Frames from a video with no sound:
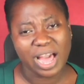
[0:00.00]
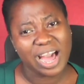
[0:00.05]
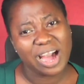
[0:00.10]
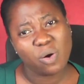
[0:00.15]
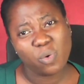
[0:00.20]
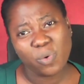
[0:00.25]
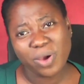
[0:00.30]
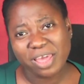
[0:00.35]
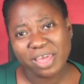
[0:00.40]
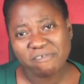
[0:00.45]

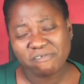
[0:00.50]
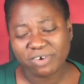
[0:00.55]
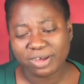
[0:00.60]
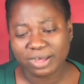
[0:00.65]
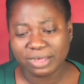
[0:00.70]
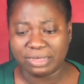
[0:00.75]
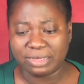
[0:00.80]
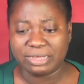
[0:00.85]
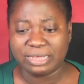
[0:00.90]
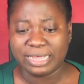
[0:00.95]

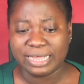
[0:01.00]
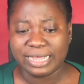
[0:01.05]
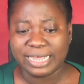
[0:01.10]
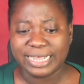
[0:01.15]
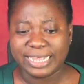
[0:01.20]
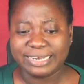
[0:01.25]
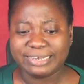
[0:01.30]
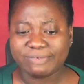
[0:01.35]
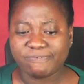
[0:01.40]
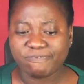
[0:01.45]
However,
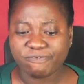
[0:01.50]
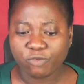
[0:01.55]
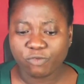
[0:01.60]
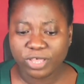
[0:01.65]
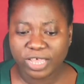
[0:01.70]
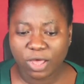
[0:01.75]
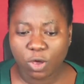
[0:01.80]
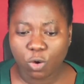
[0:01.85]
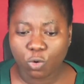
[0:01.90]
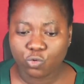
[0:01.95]

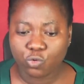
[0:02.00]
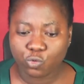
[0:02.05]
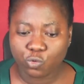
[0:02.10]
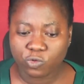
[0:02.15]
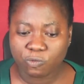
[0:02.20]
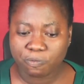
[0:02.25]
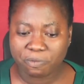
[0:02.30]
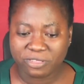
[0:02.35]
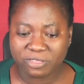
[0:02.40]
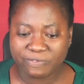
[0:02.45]
FOIA
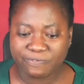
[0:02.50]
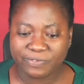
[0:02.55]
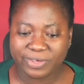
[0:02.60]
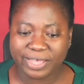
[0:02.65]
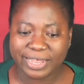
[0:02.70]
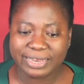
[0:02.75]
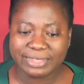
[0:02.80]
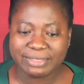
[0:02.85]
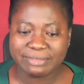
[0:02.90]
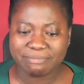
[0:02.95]
also
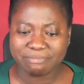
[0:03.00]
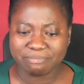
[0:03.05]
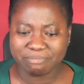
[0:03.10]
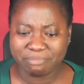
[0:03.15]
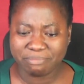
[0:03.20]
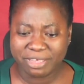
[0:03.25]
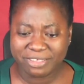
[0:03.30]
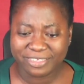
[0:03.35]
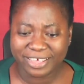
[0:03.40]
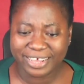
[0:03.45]
specifically
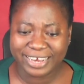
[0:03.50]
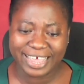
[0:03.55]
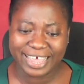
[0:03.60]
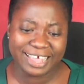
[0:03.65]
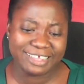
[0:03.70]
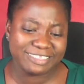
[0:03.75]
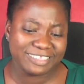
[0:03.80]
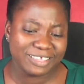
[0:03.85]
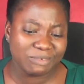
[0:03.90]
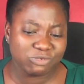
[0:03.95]
makes an
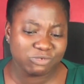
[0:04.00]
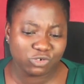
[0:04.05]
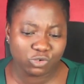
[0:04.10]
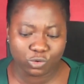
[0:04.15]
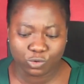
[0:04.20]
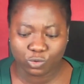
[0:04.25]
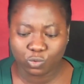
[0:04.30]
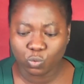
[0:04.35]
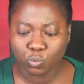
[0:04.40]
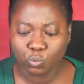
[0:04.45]
exception